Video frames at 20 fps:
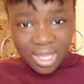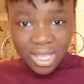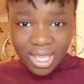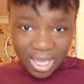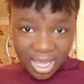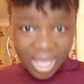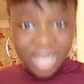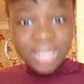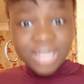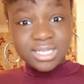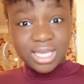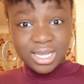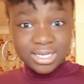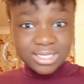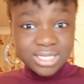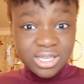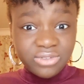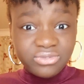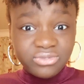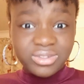
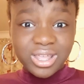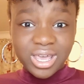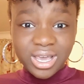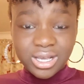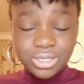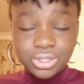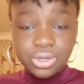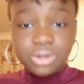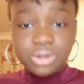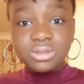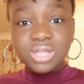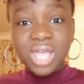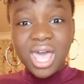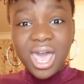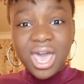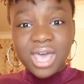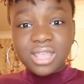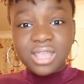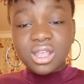addictive things on there.